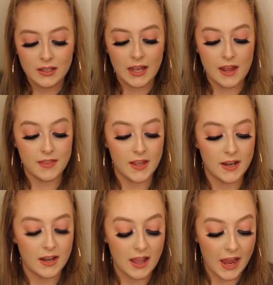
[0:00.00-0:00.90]

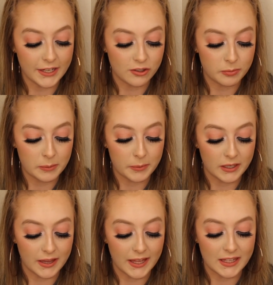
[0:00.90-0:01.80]
then I just
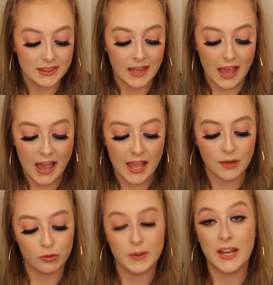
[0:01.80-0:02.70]
remember, like, the
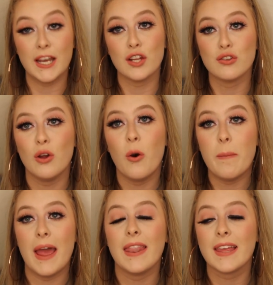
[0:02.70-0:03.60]
hives were getting so bad.